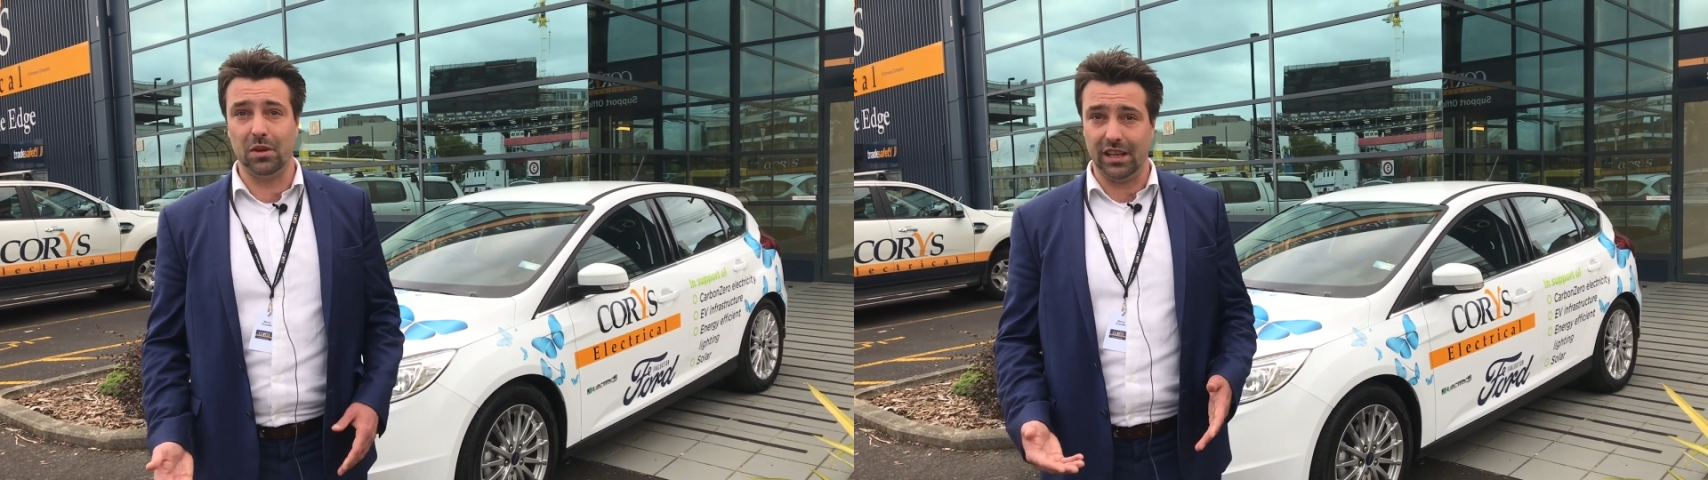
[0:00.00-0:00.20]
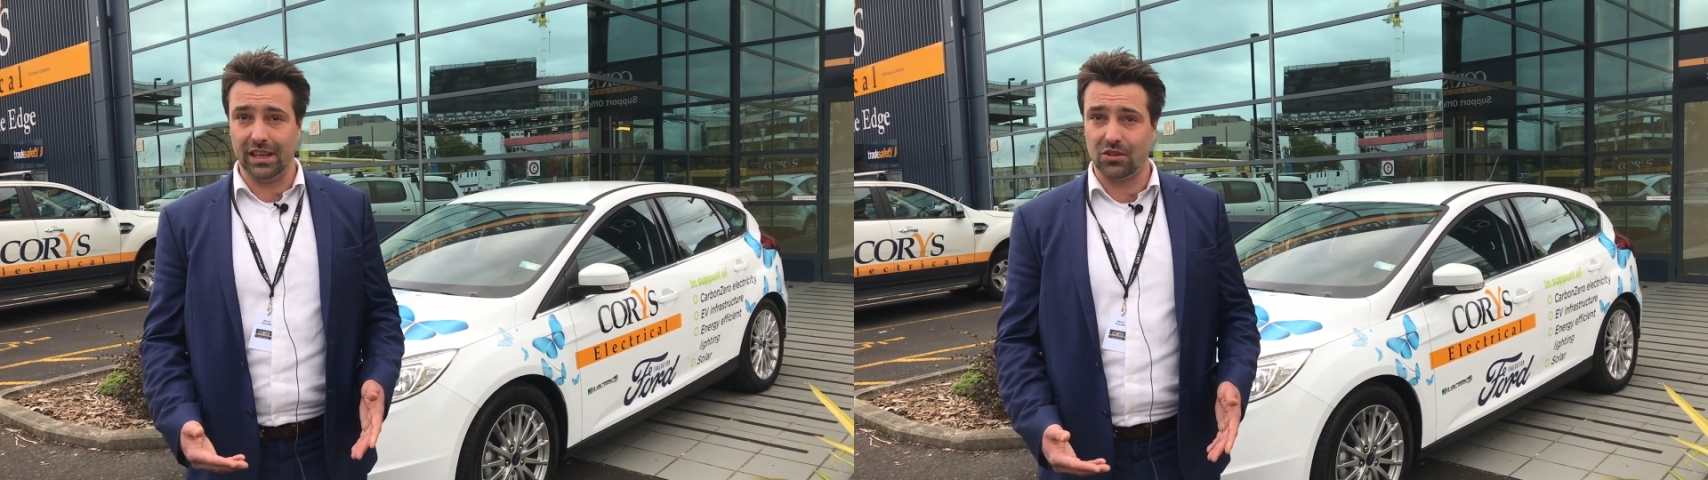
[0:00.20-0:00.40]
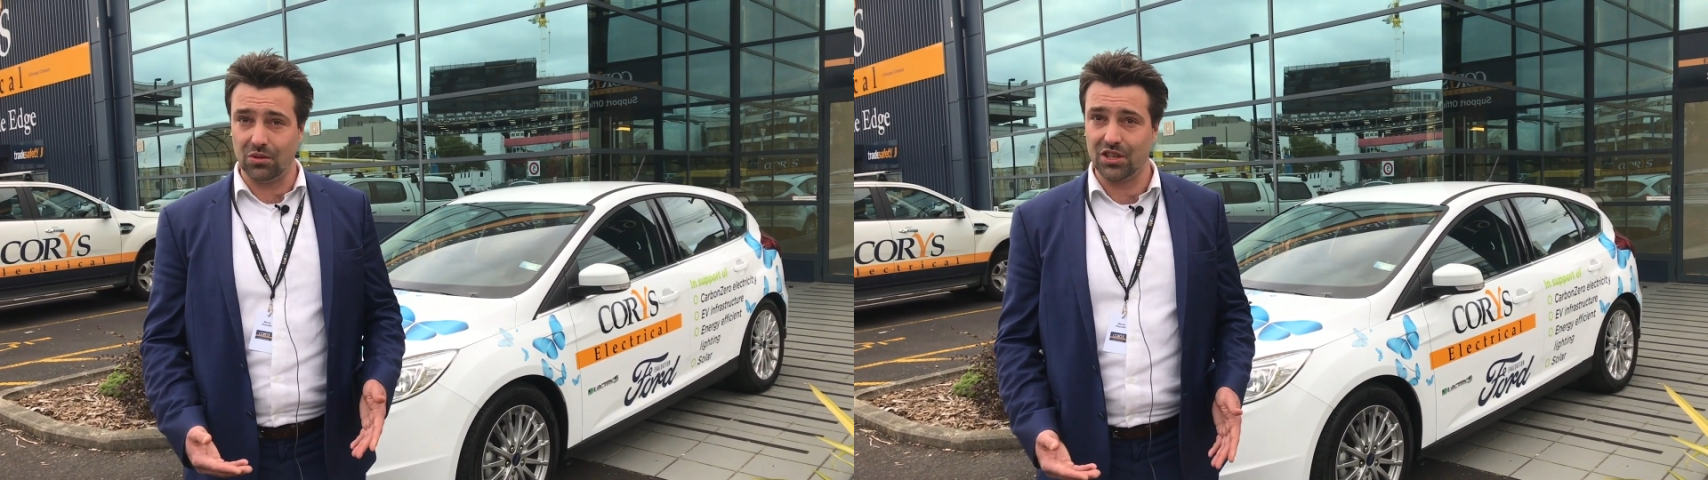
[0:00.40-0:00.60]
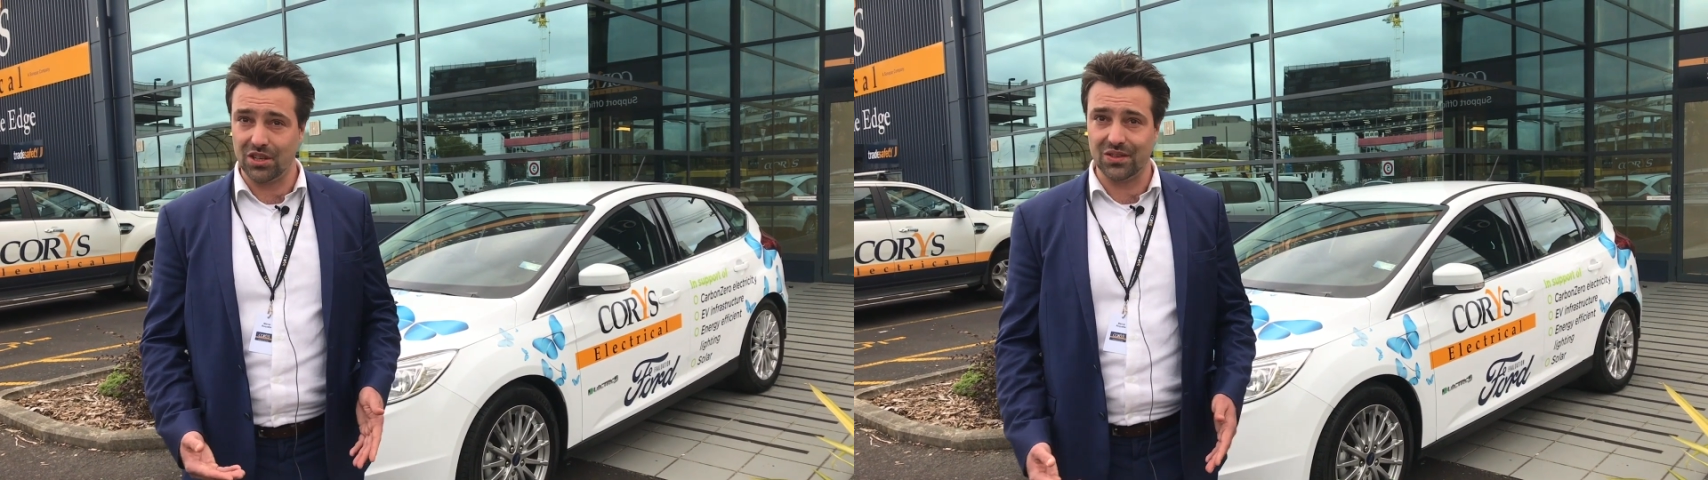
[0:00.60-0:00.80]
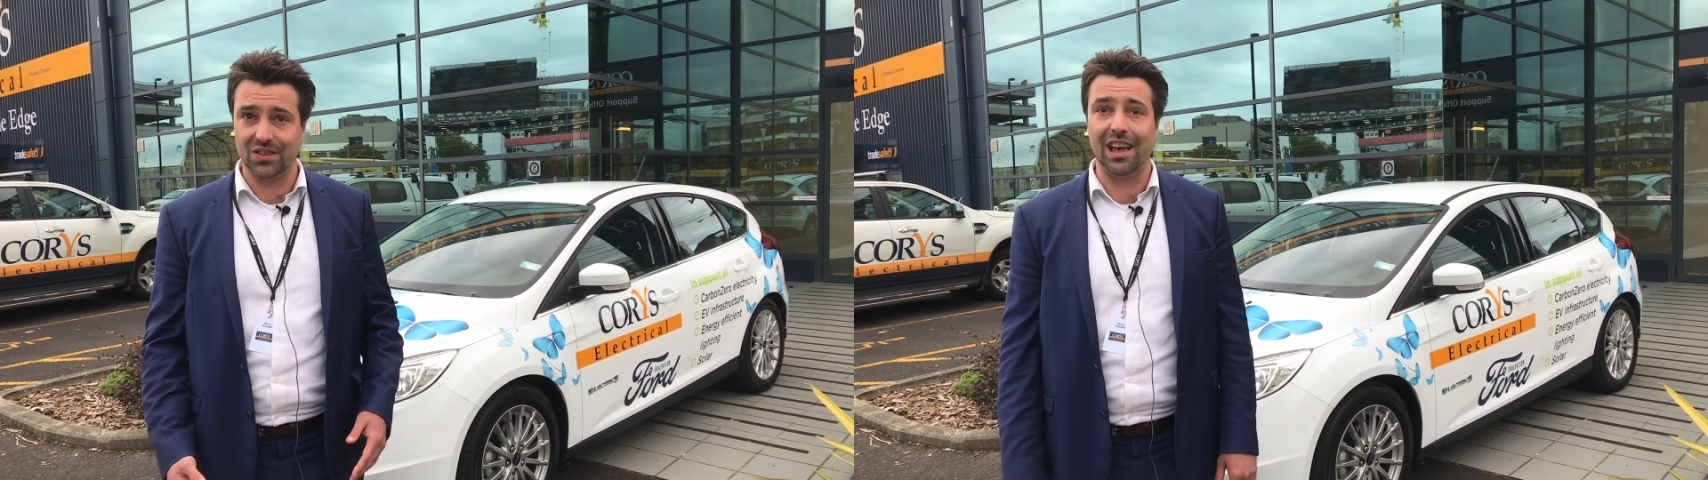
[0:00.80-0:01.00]
but
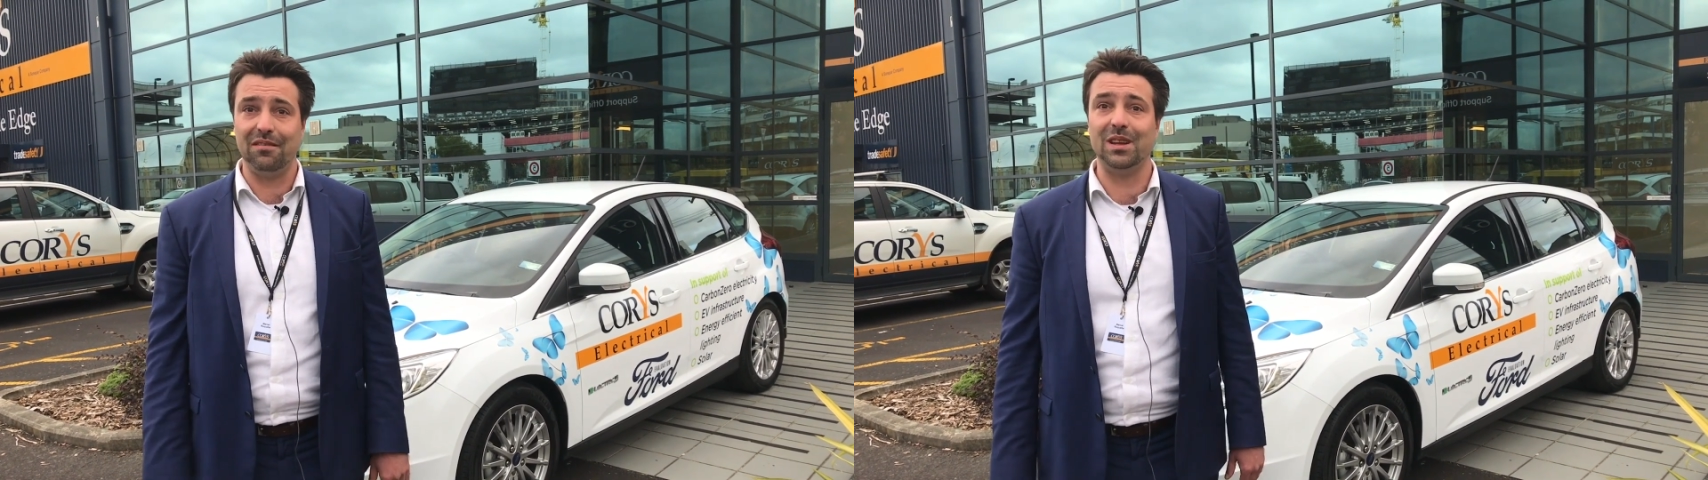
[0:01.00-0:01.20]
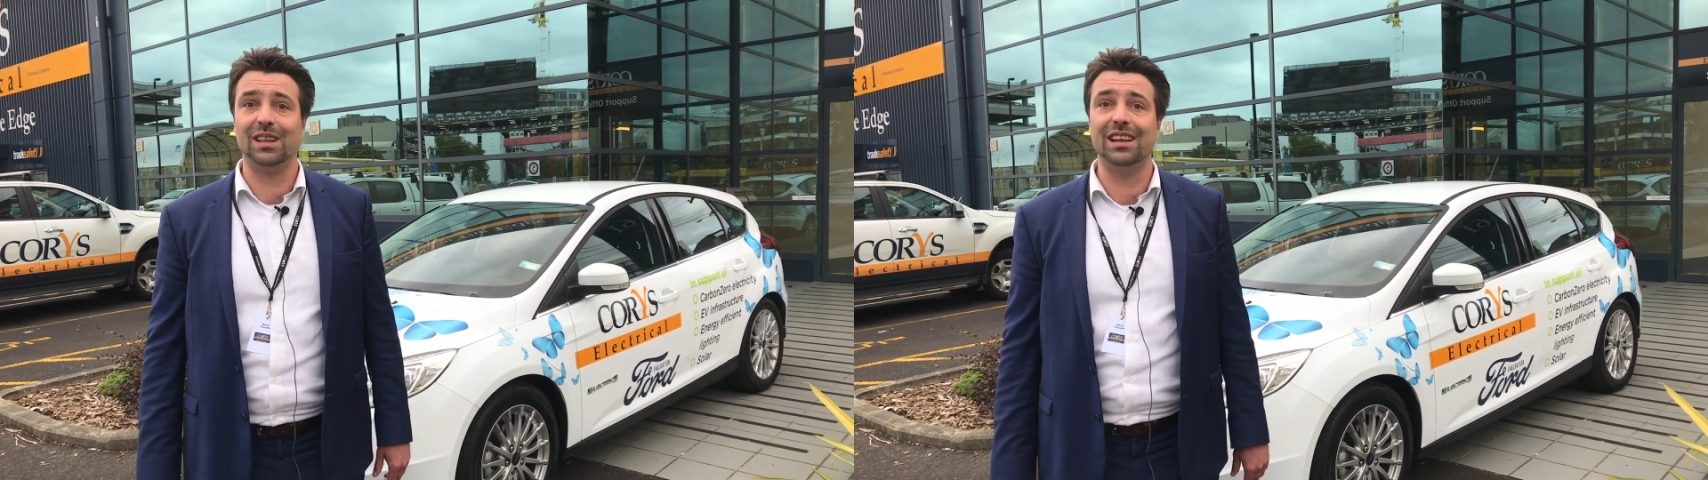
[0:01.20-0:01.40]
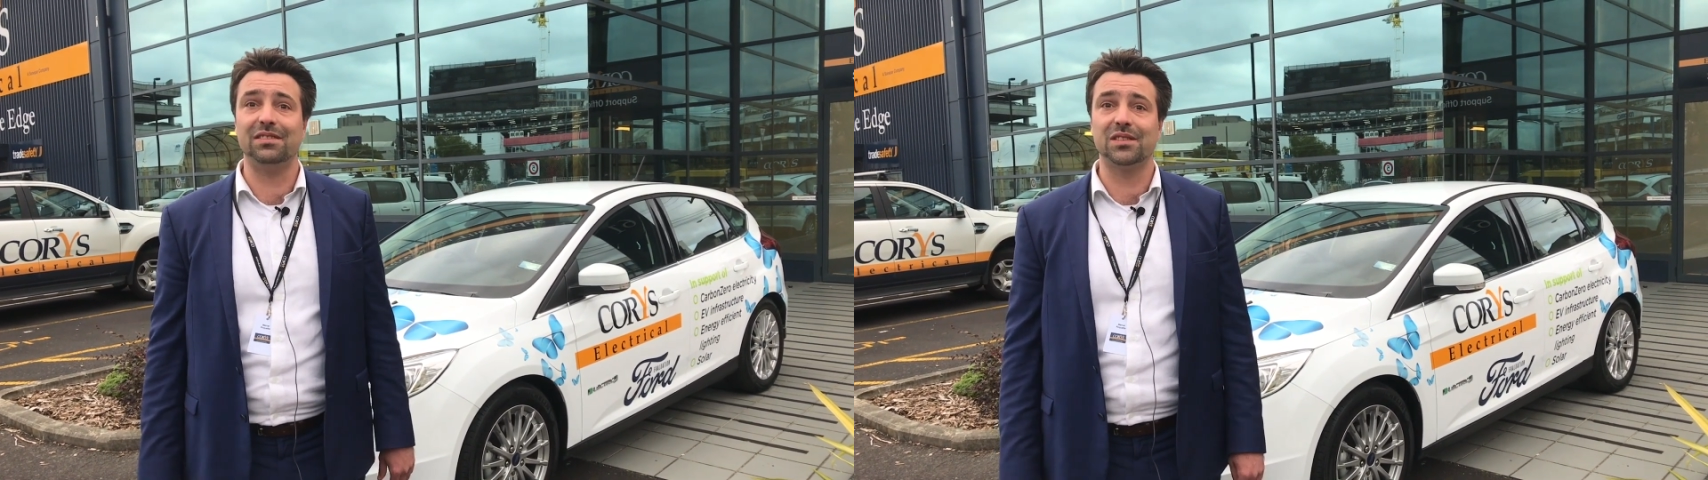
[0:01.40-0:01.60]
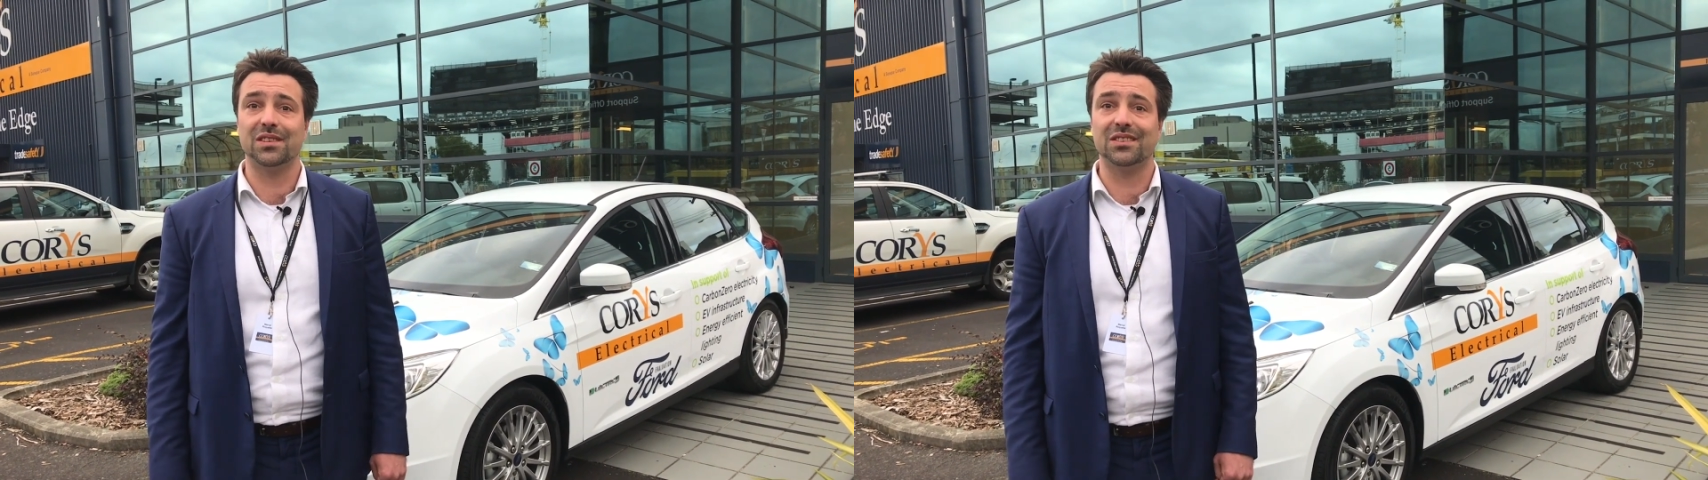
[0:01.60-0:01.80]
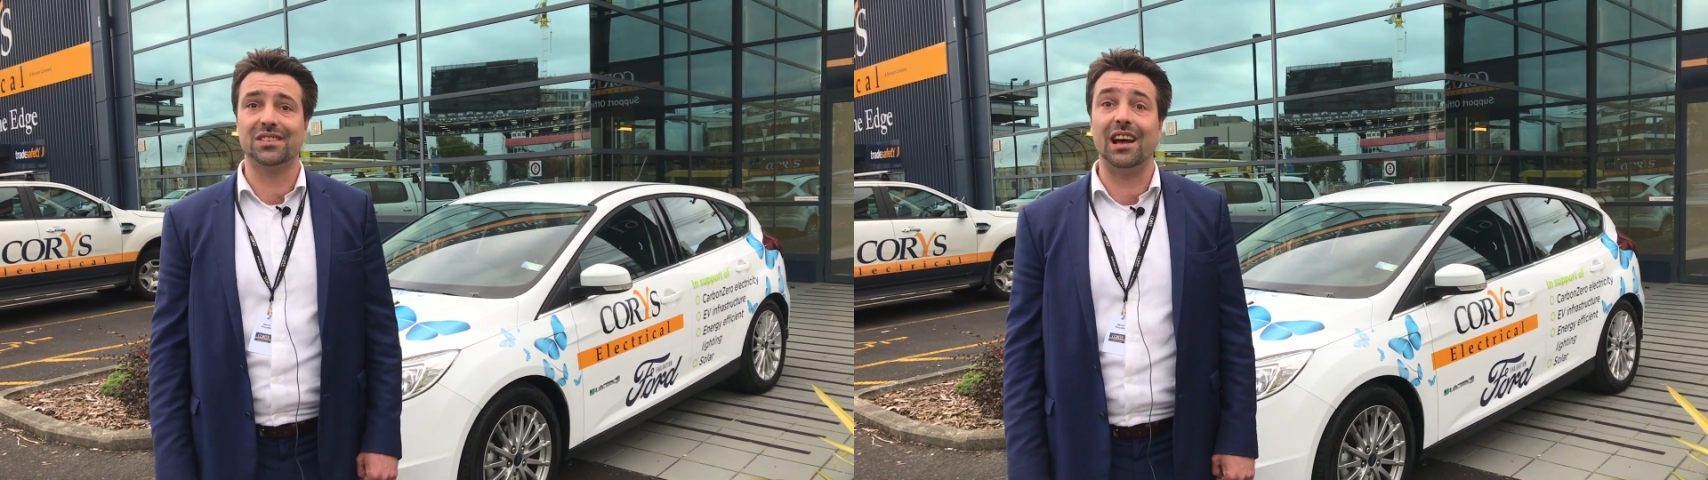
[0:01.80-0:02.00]
electricians have been left
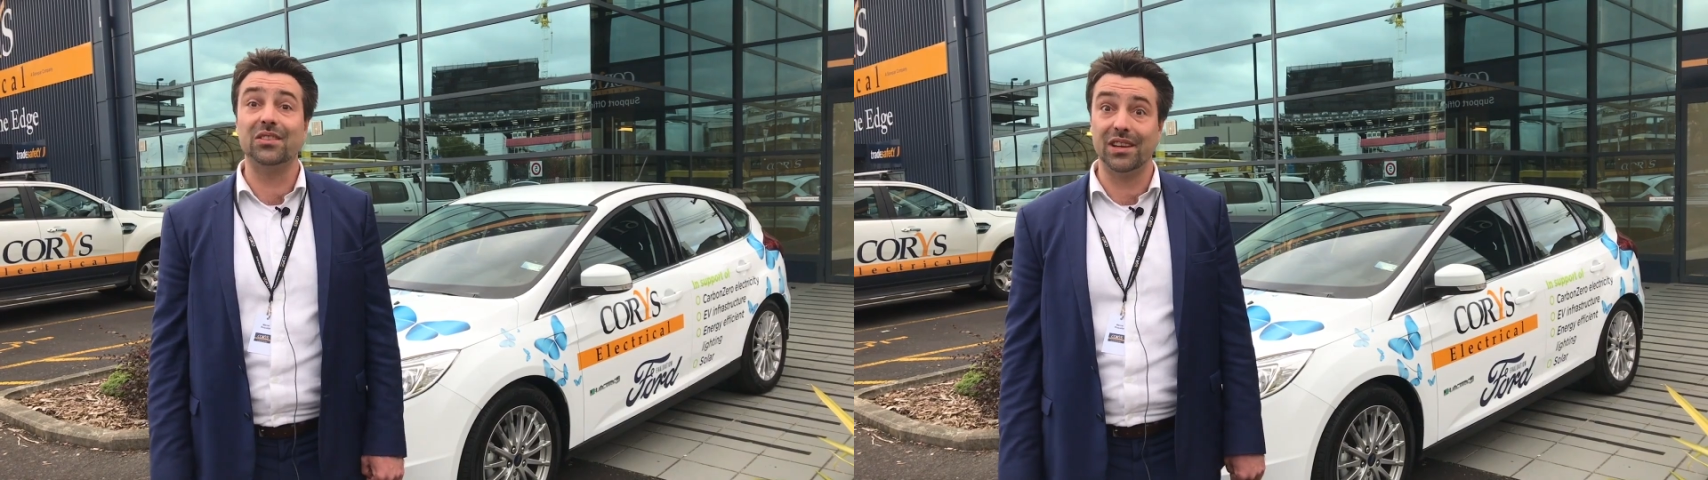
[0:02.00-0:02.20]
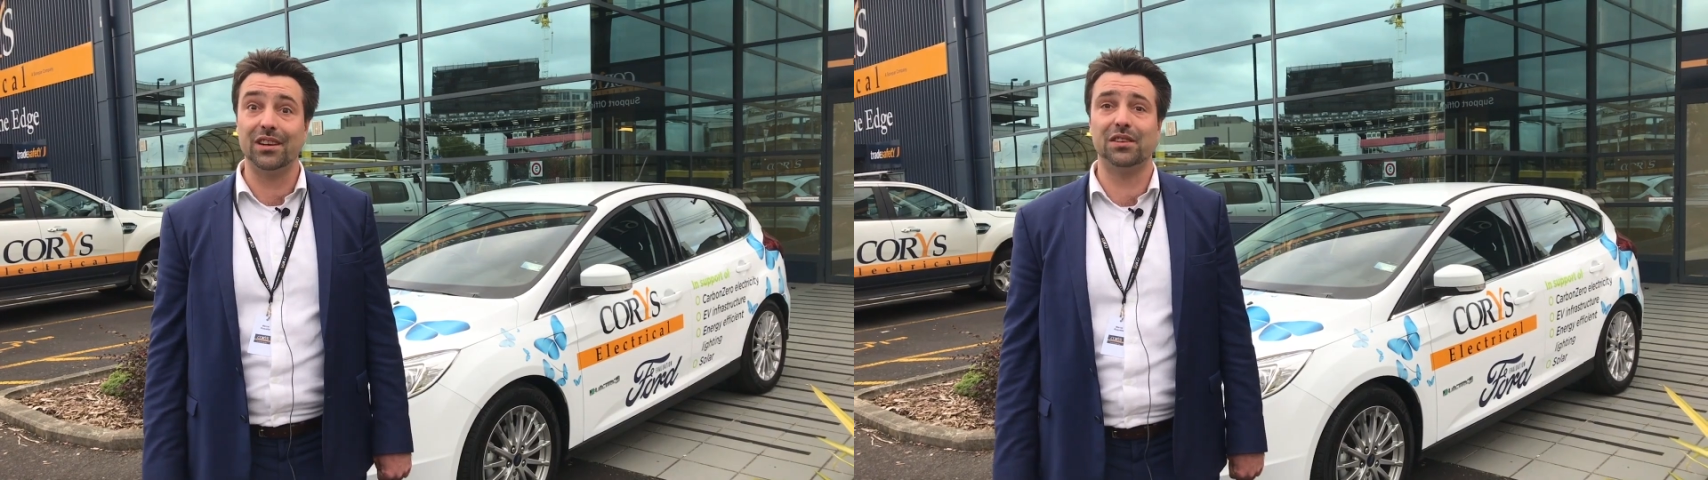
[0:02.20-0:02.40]
outside